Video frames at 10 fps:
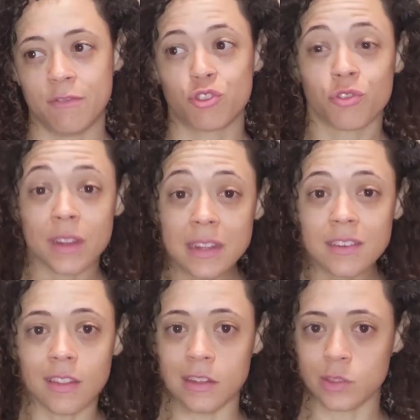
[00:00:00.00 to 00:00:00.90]
kind of
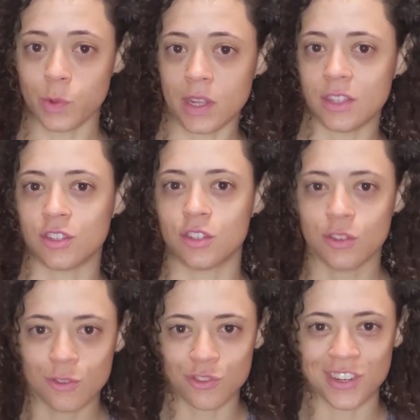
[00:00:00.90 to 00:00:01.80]
trained this way
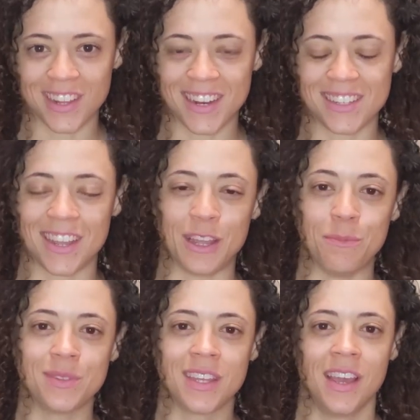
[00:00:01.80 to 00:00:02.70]
as children a lot of
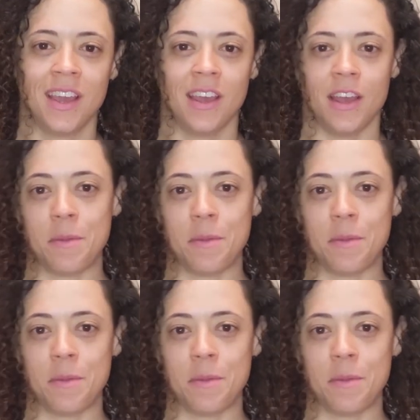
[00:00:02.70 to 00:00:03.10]
times.